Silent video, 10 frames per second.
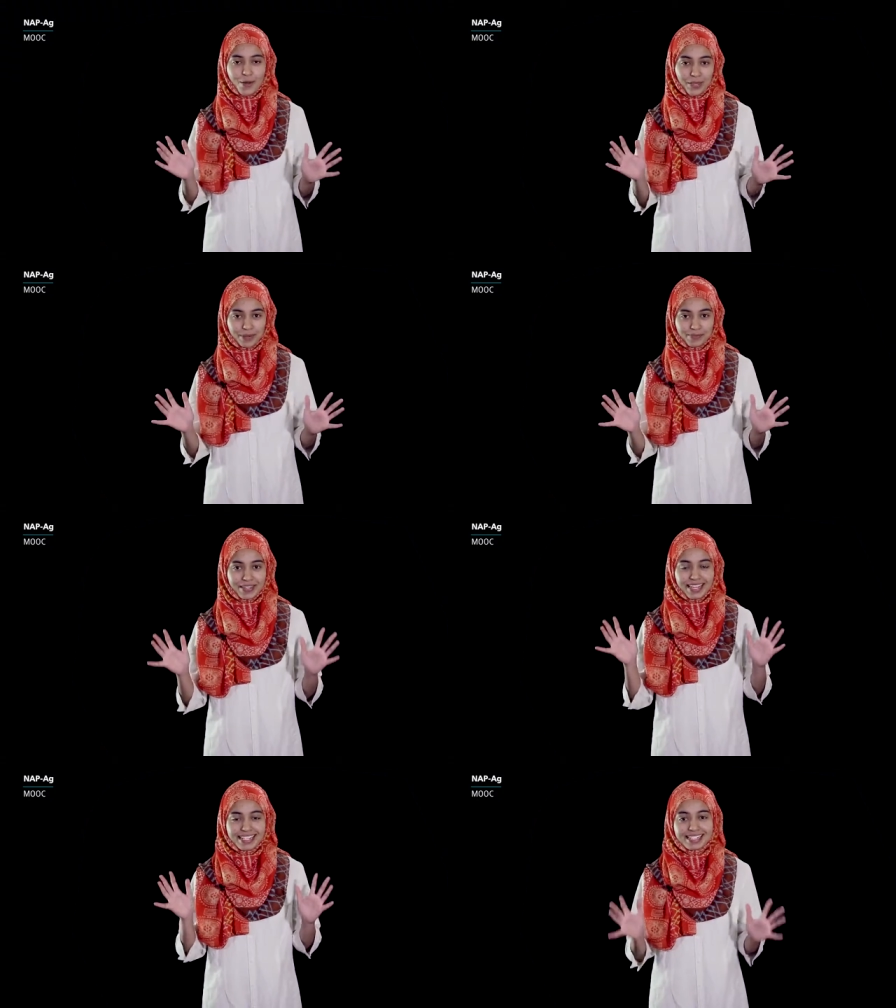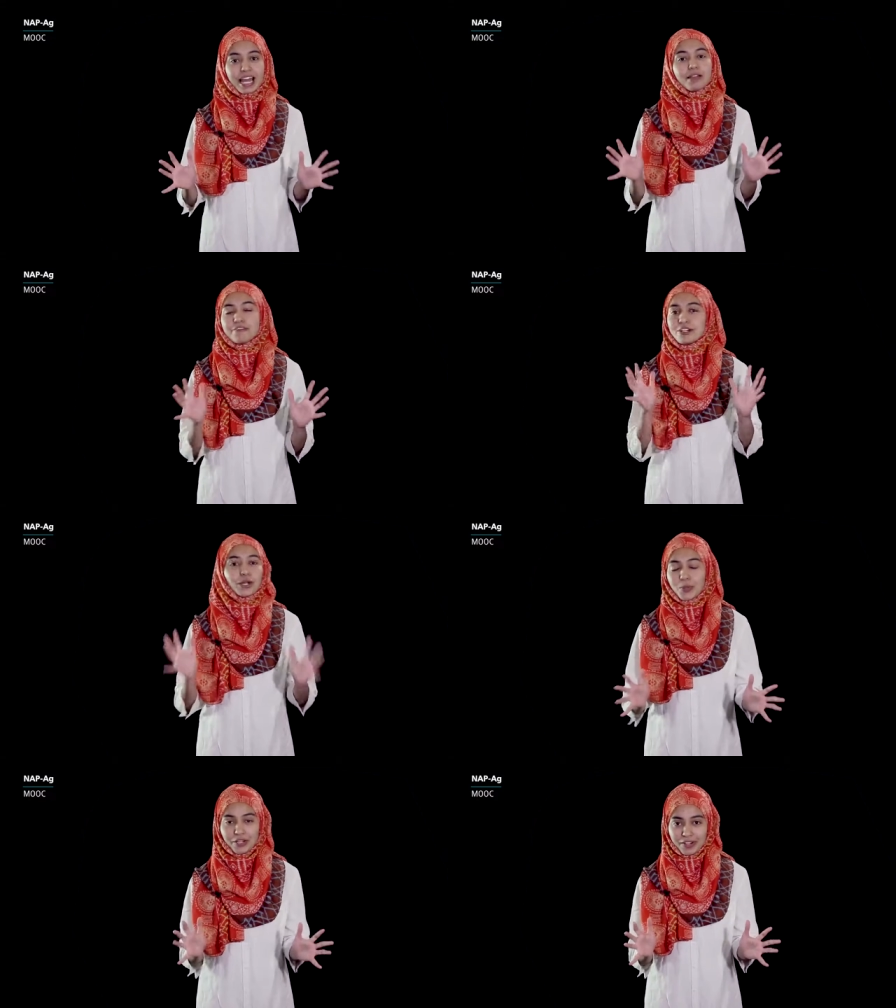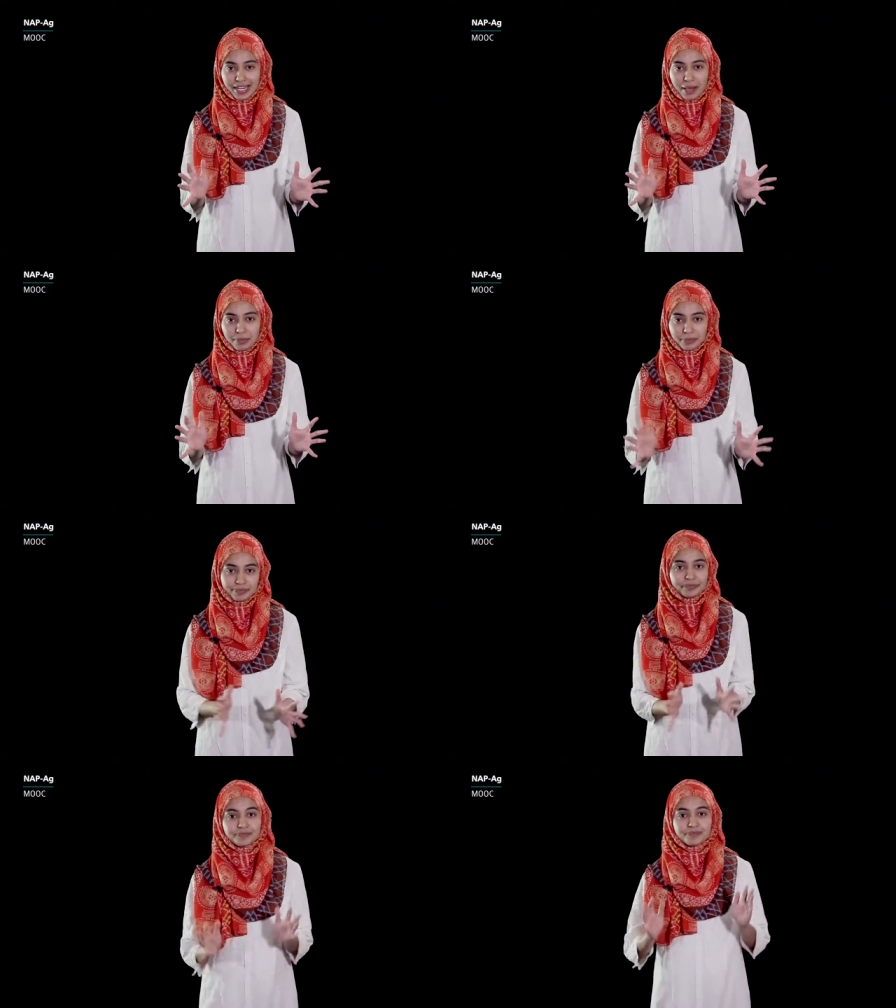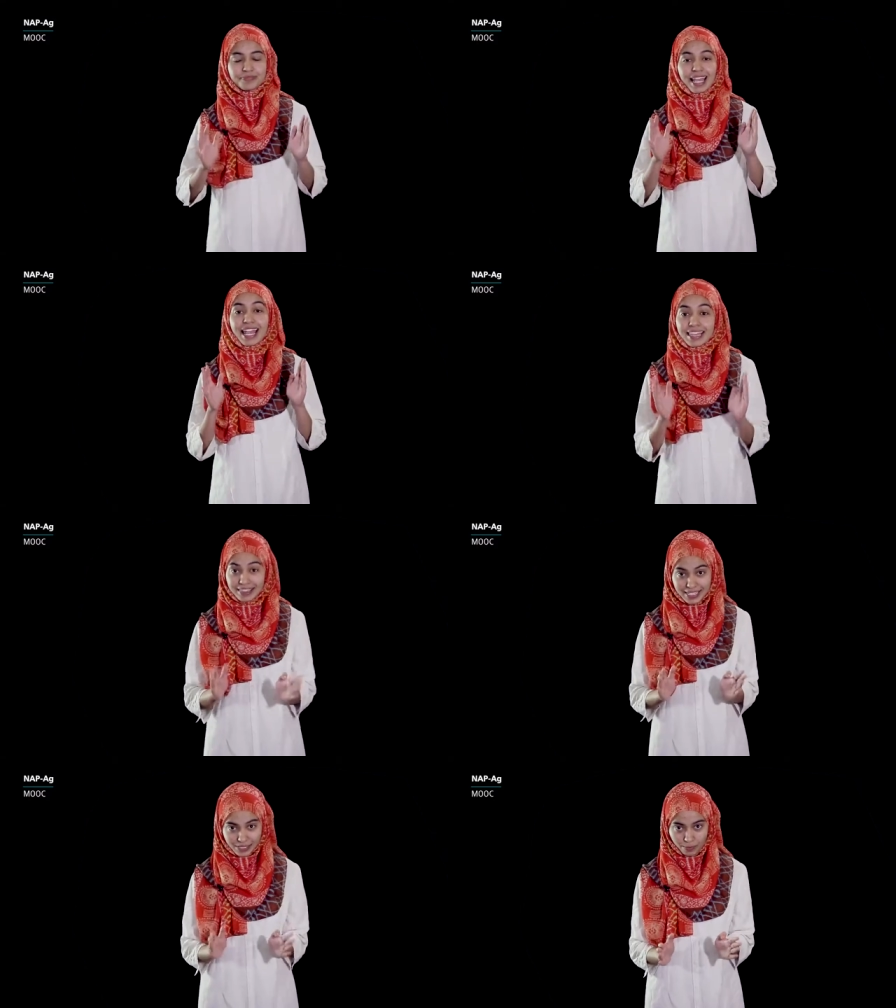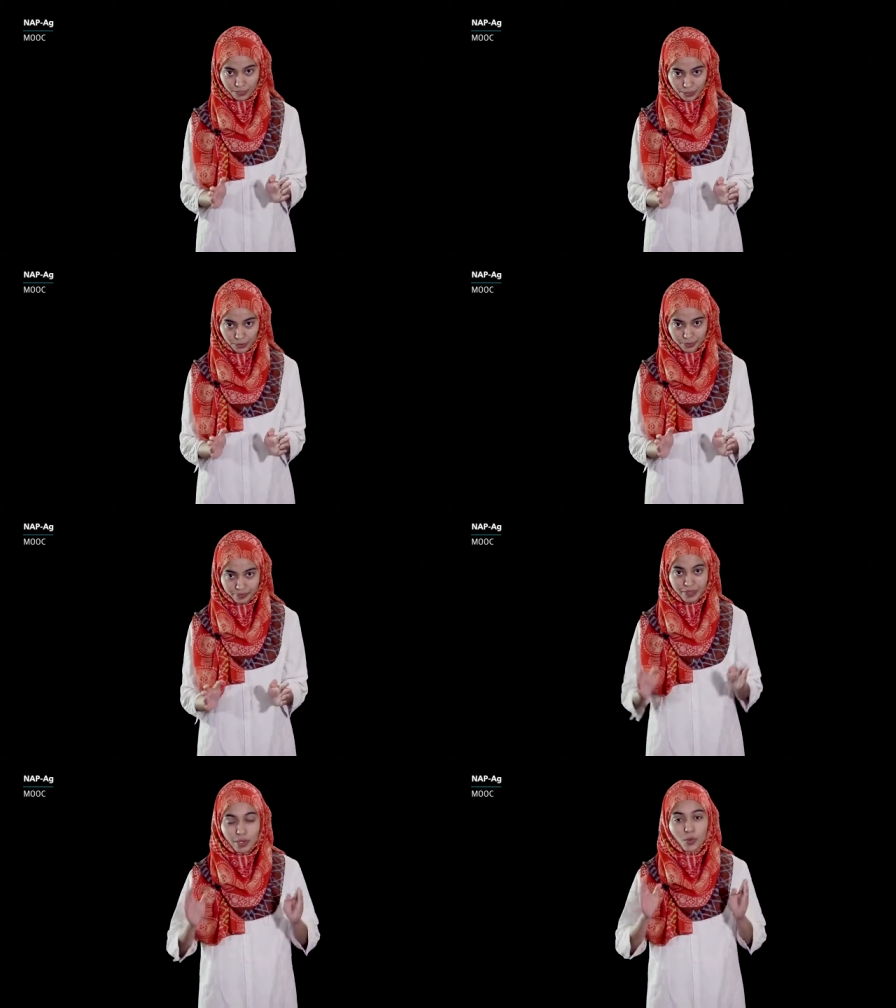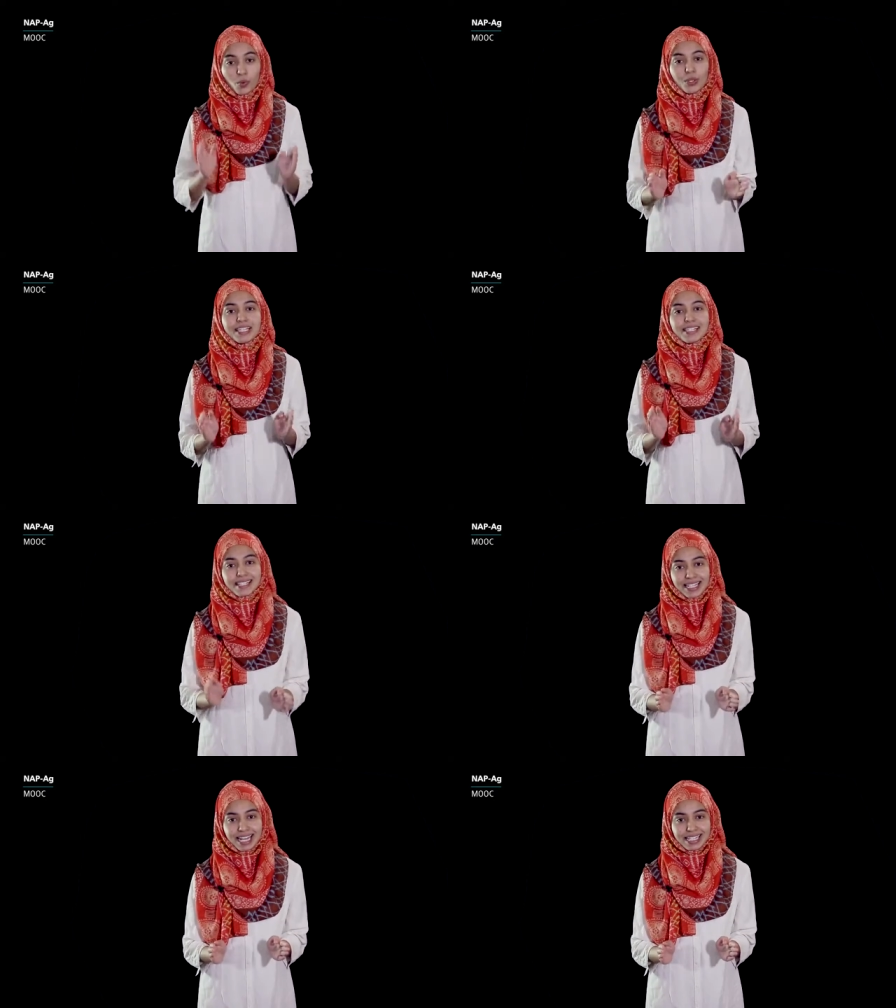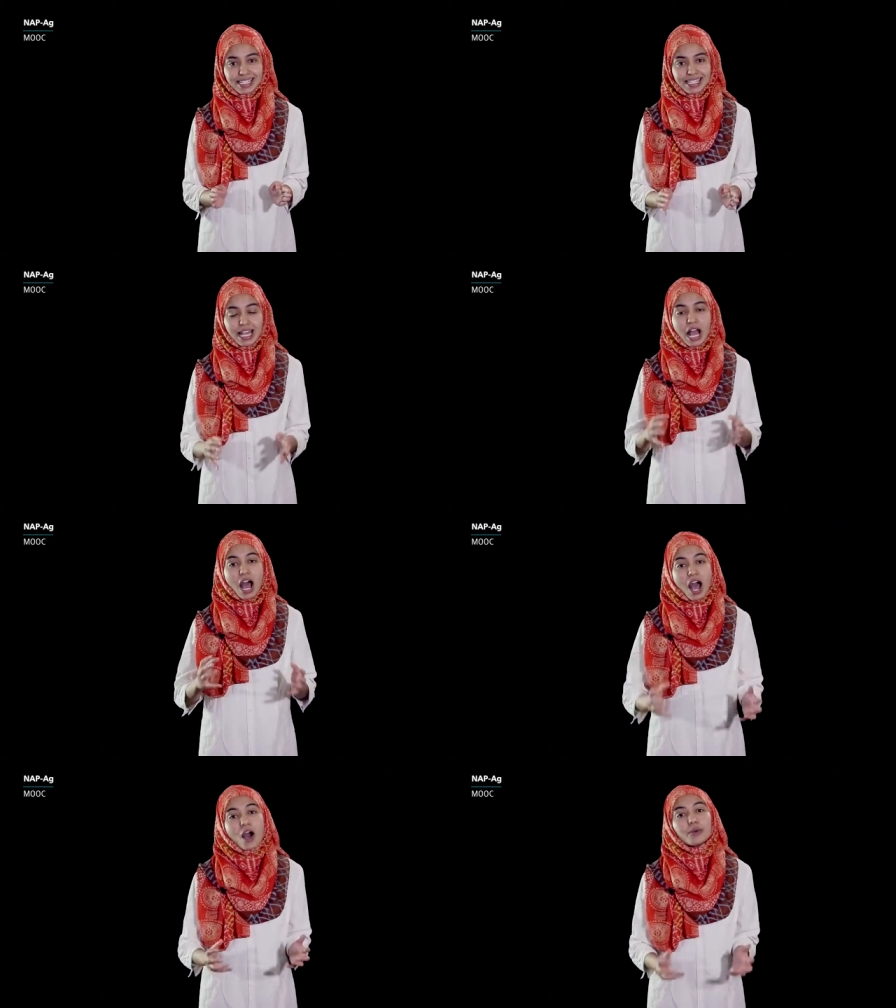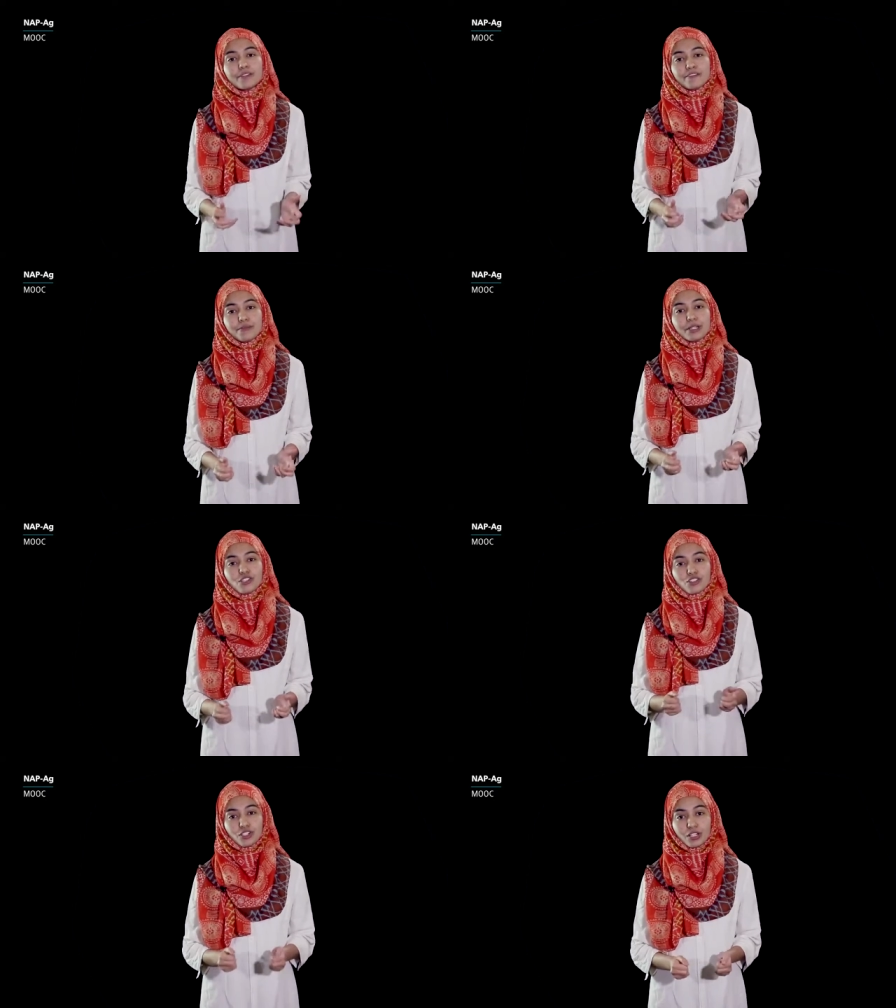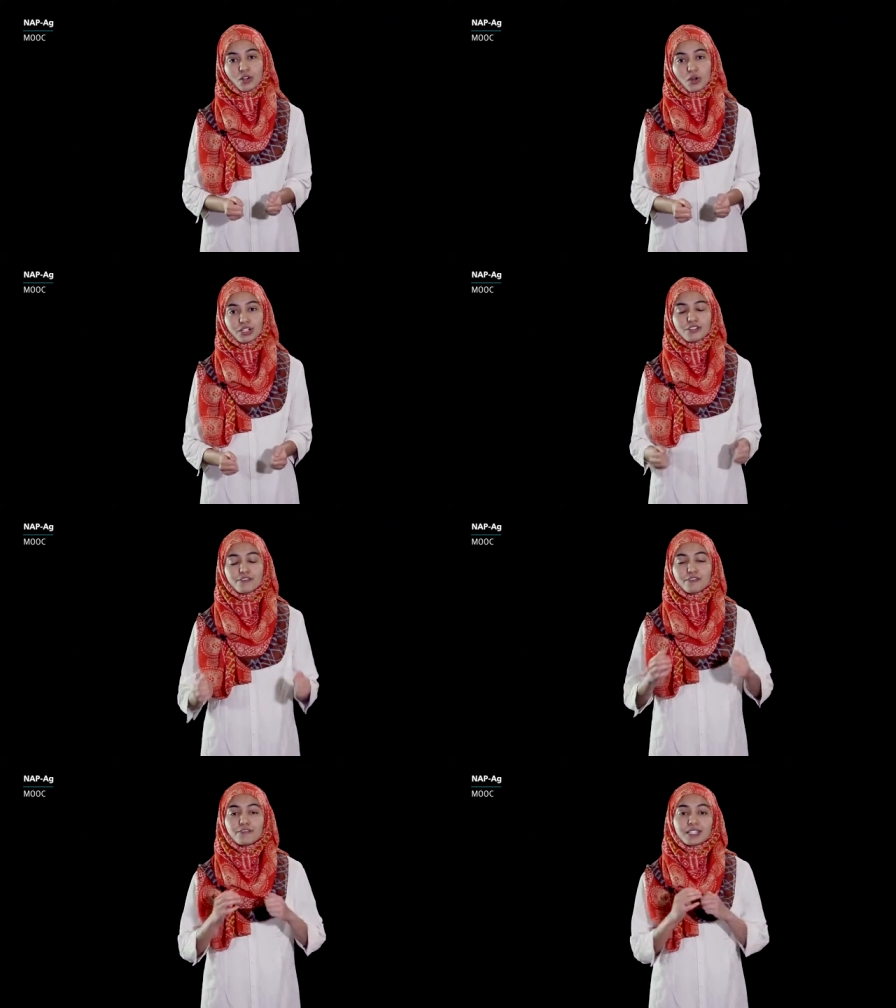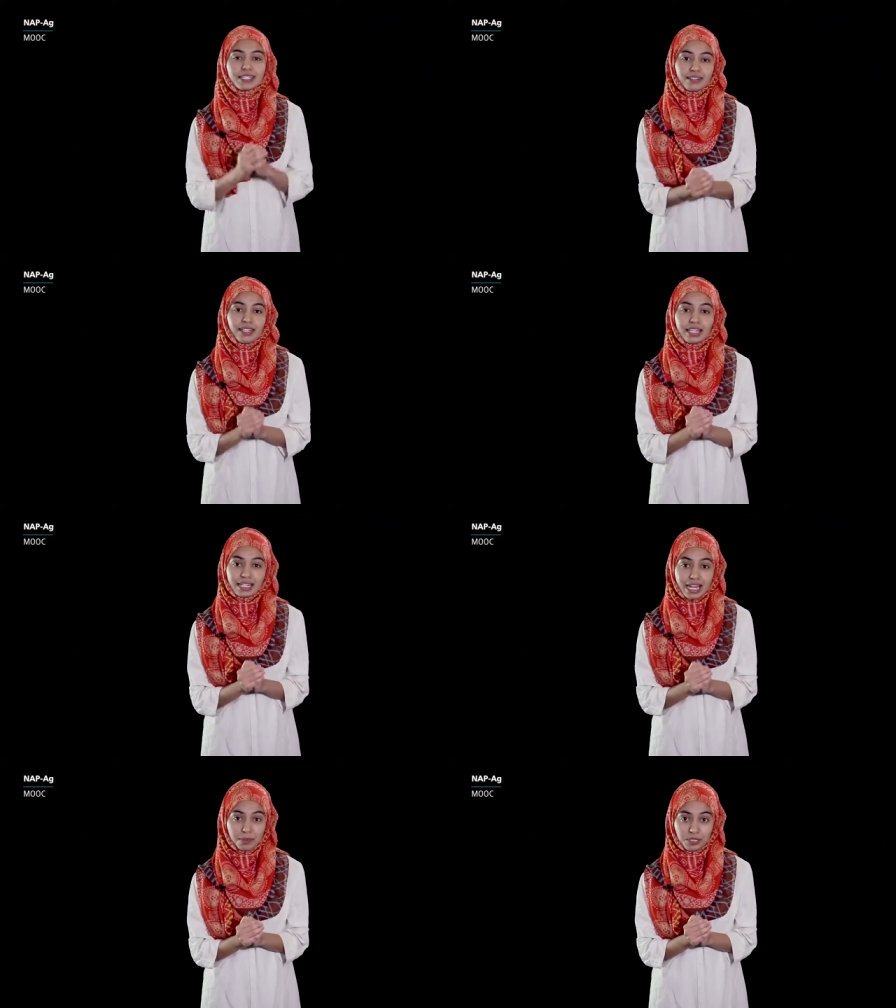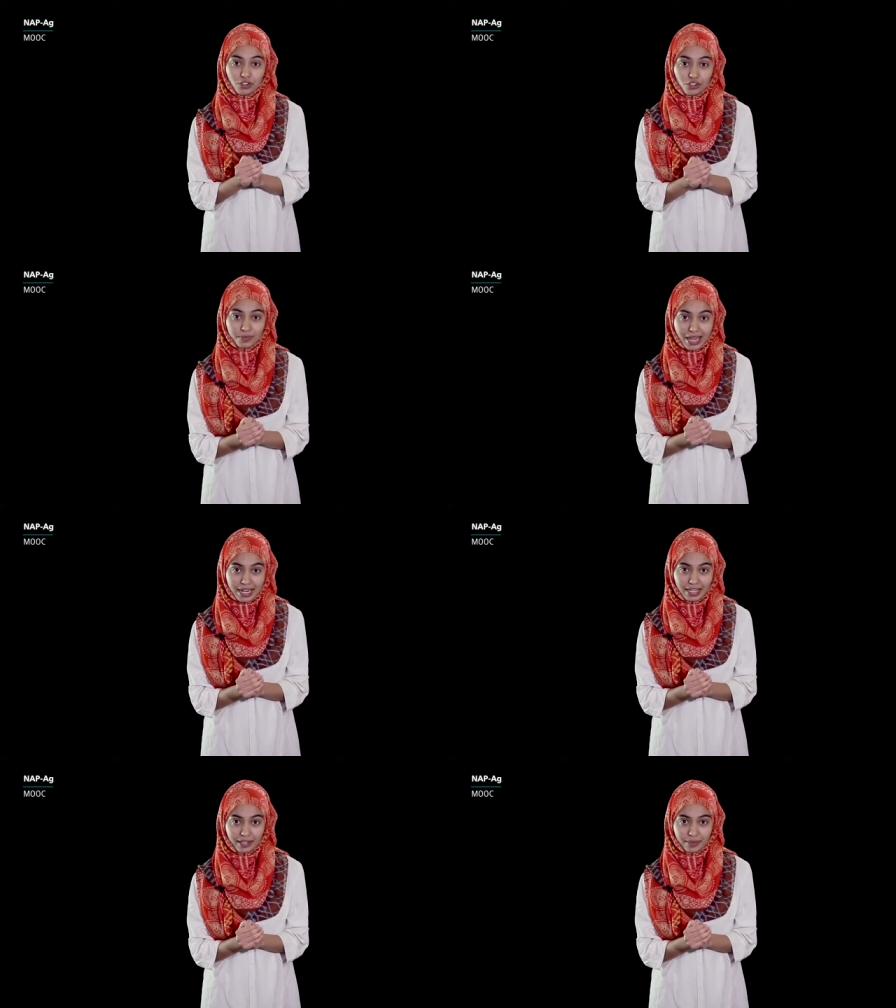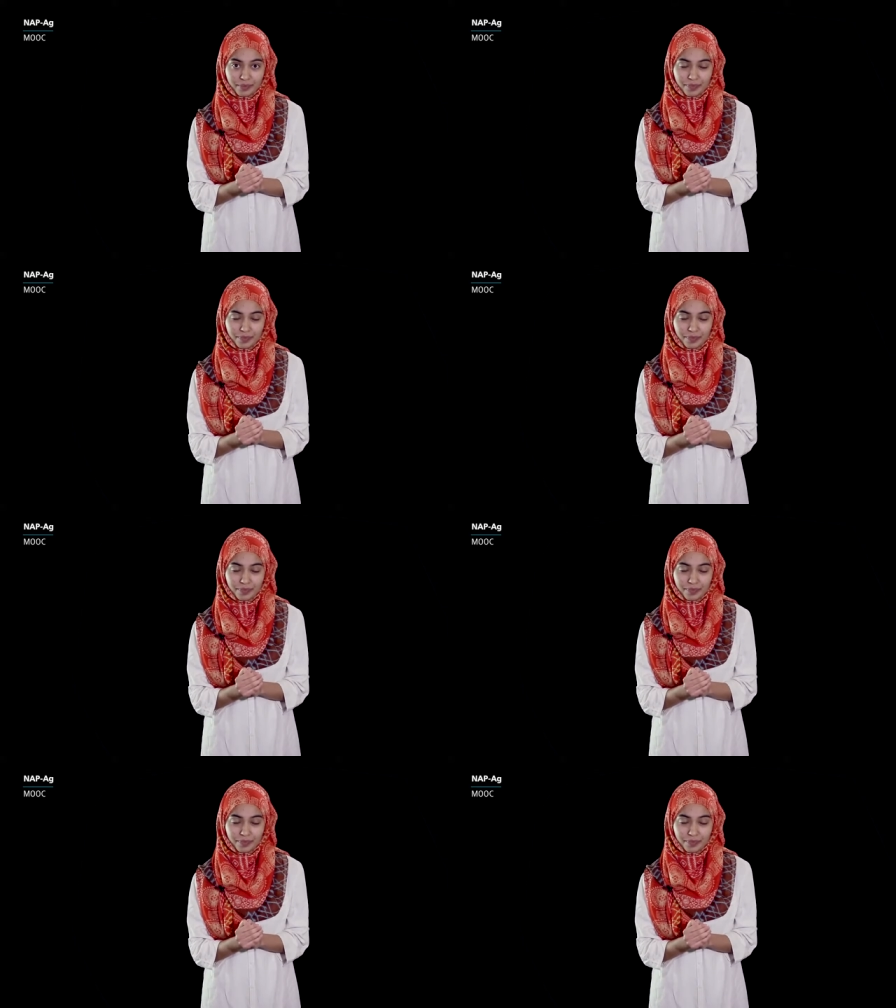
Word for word: Okay, time for a quick recap. In this video, we discussed how information and knowledge fit in adaptation planning.